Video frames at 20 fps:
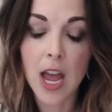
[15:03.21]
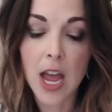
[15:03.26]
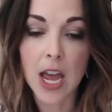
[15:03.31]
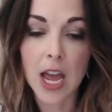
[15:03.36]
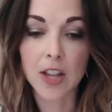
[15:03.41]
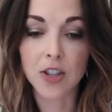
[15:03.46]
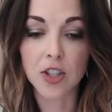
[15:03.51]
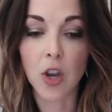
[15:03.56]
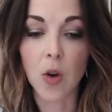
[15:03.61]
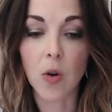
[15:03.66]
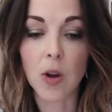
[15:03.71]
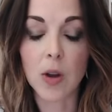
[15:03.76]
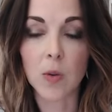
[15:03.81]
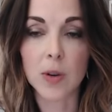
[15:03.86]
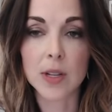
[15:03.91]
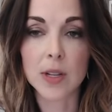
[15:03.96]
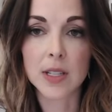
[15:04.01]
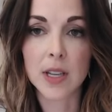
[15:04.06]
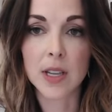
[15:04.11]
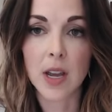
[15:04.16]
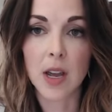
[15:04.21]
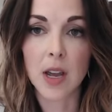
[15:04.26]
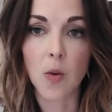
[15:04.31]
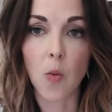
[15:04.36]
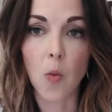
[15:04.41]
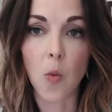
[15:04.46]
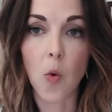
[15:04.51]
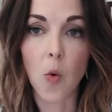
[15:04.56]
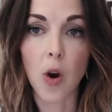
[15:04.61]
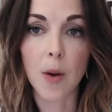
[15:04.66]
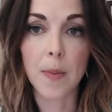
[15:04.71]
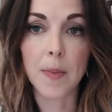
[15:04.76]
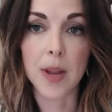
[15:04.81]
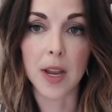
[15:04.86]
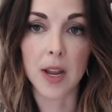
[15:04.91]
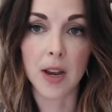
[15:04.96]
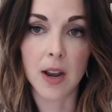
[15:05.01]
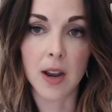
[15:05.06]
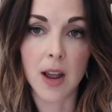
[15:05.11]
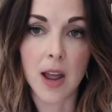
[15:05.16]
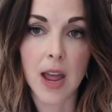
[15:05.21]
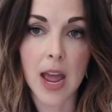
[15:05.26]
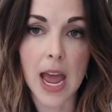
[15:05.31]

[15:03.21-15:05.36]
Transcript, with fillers: and so it was warping